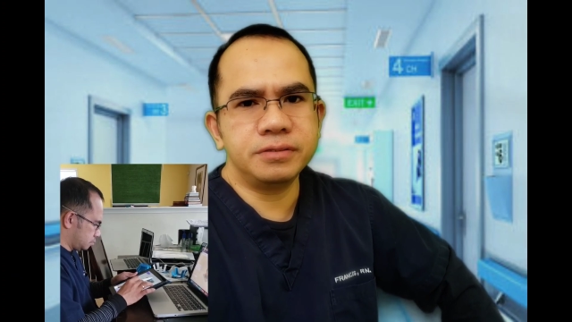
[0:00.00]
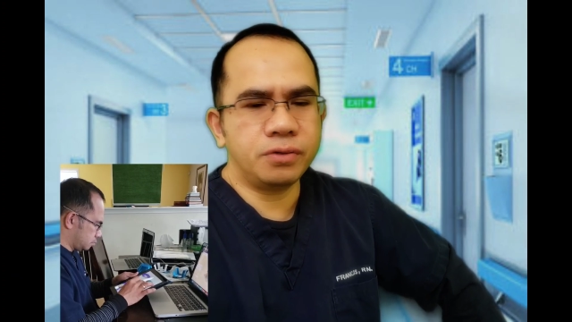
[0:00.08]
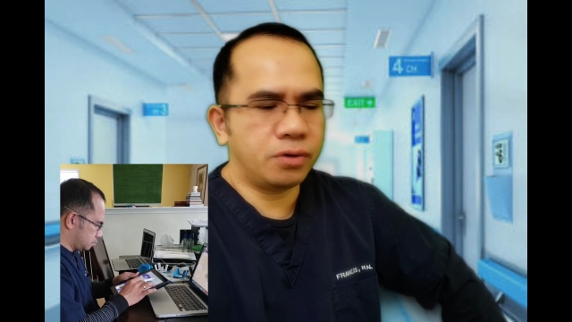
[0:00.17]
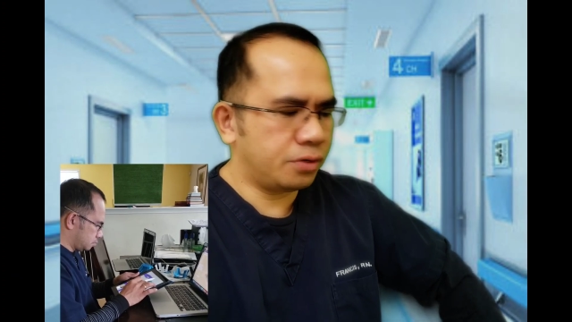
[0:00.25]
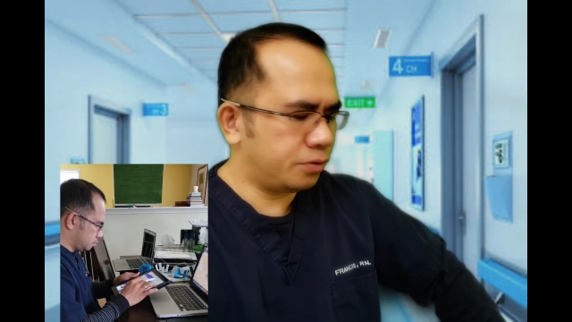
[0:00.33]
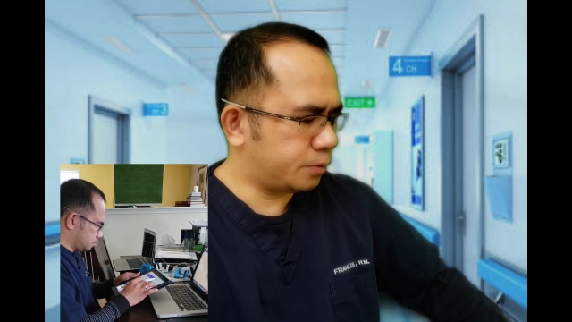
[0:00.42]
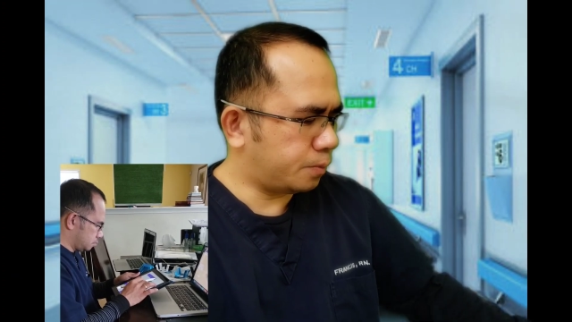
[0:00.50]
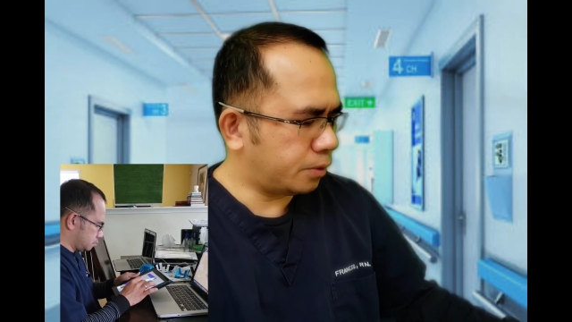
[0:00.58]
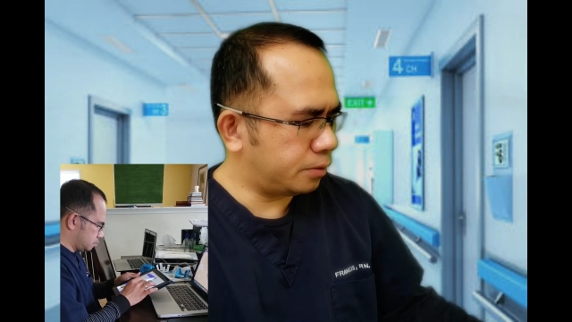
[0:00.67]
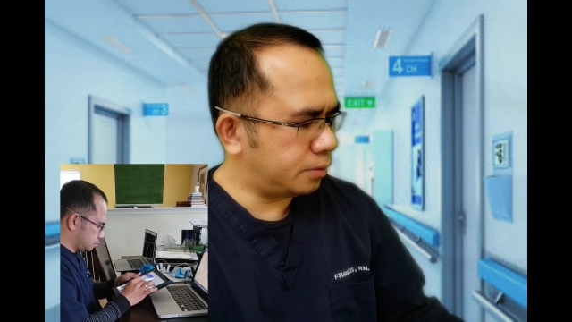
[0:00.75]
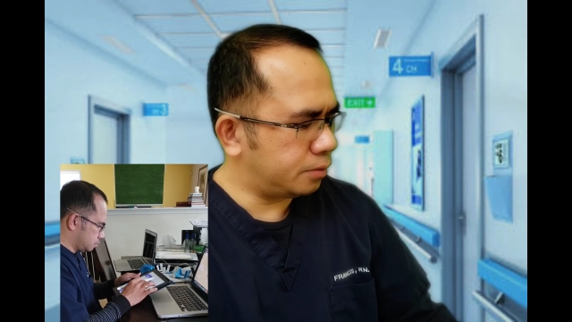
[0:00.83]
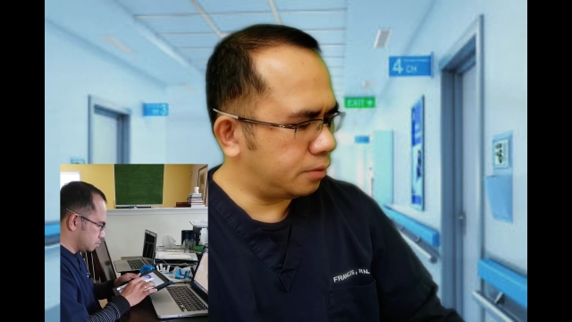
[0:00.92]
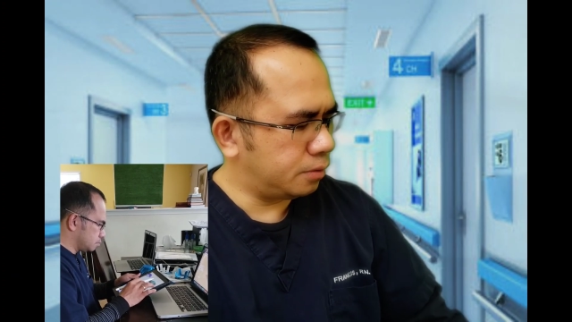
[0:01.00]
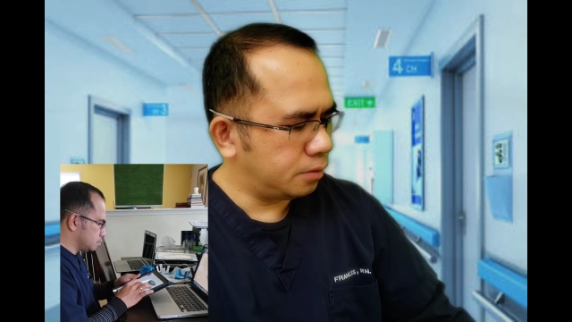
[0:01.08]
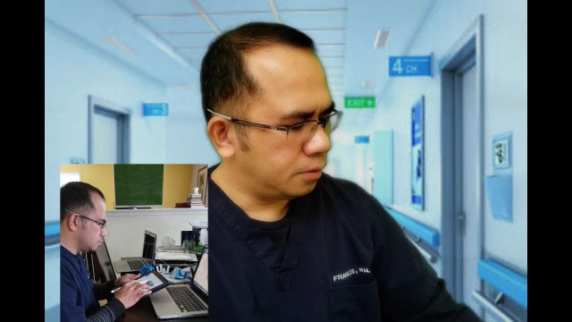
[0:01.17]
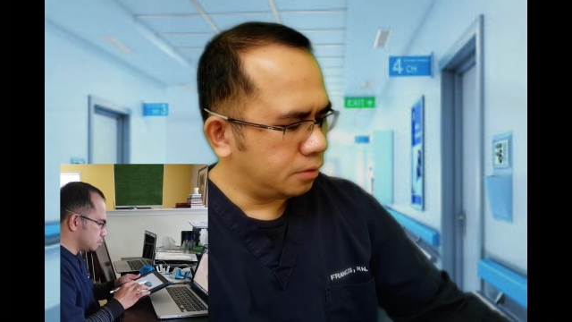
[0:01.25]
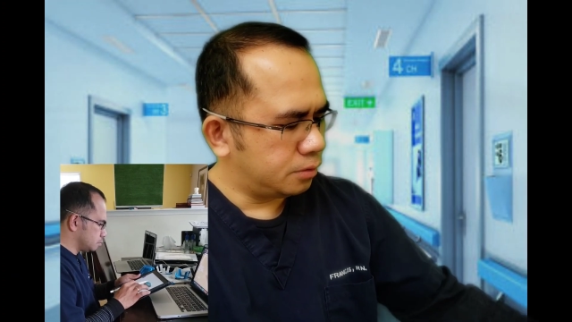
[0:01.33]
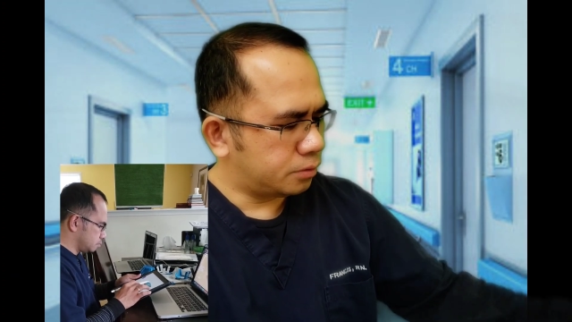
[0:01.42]
so I responded.
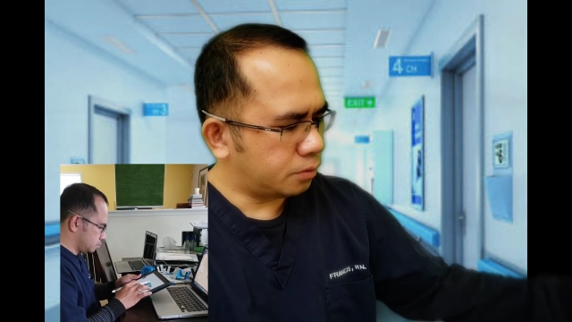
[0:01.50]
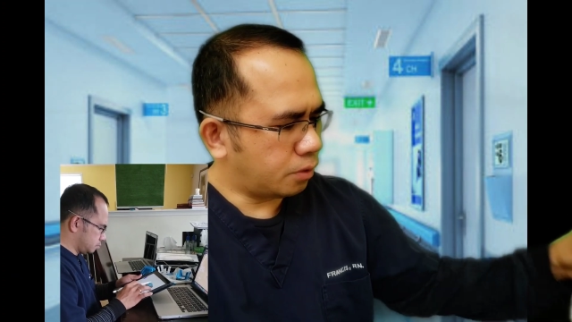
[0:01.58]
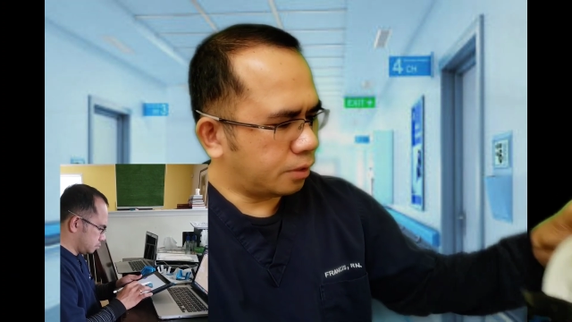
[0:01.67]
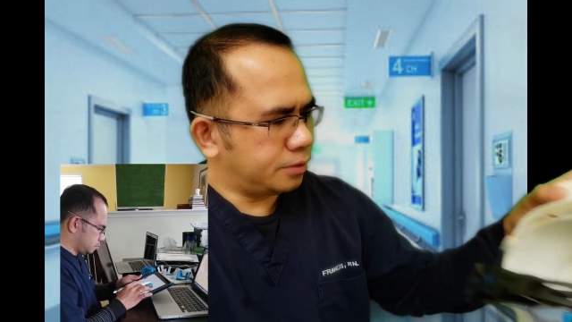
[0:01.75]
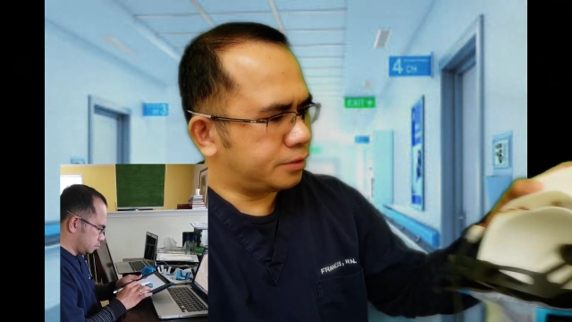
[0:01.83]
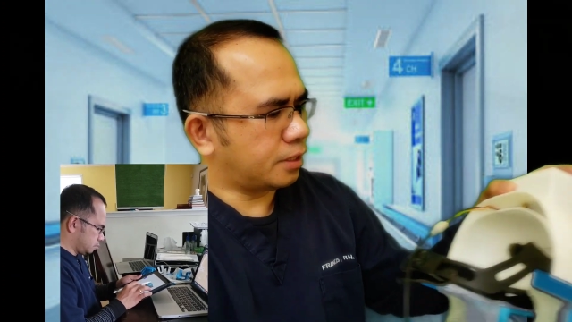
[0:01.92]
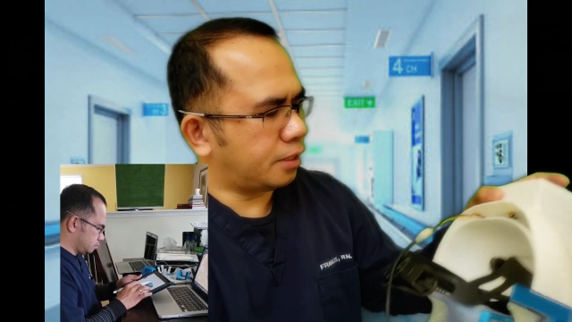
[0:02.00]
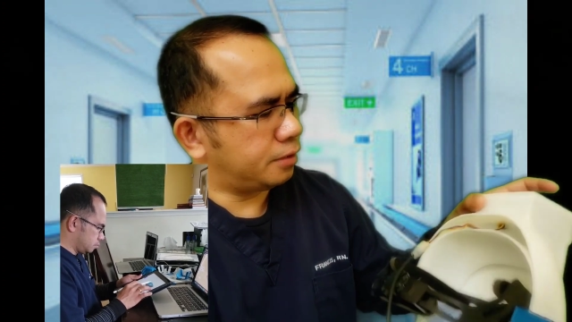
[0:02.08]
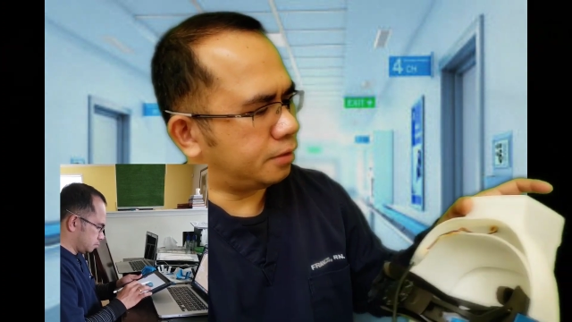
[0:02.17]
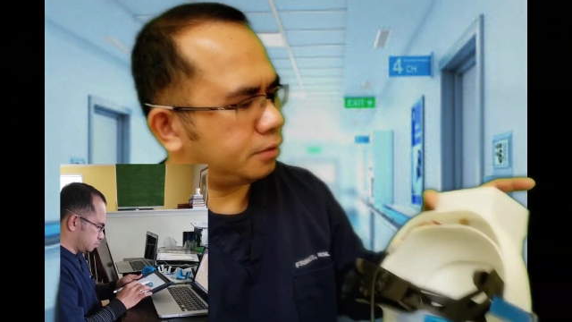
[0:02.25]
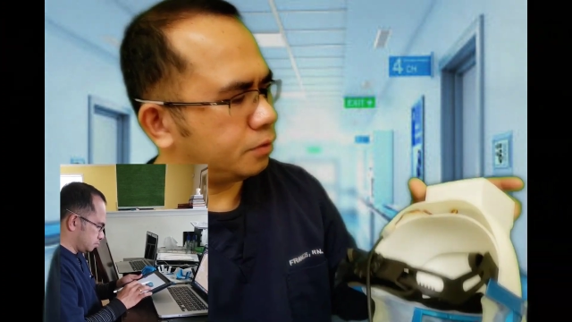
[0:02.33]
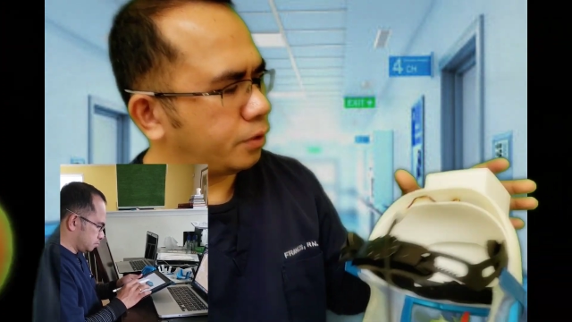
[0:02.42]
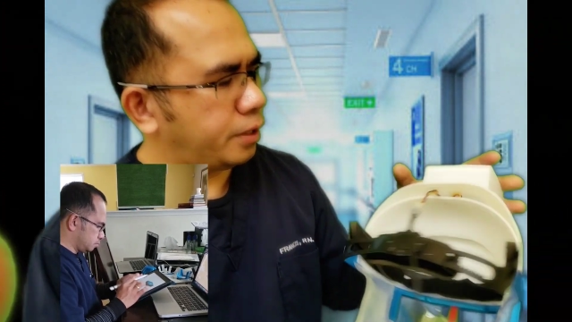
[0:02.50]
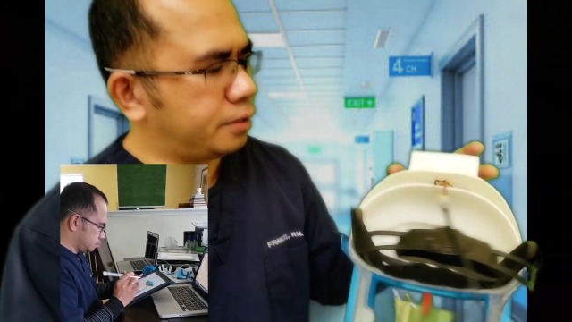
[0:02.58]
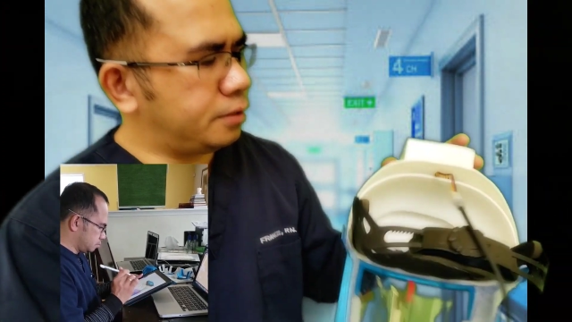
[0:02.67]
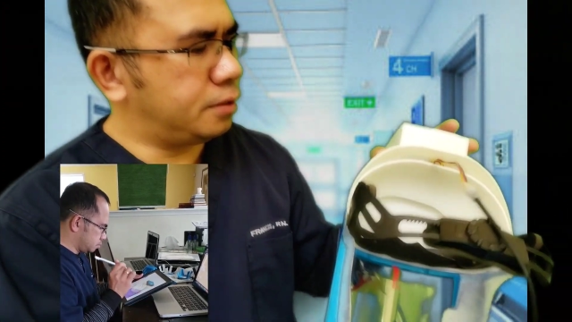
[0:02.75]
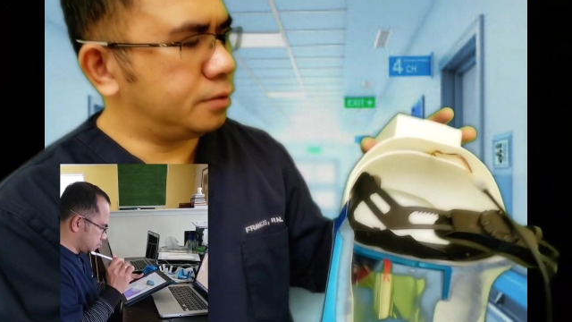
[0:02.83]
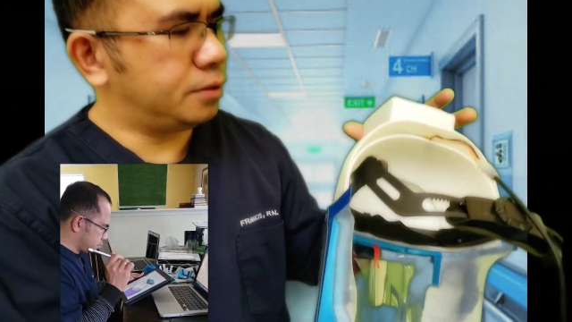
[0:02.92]
So I designed and created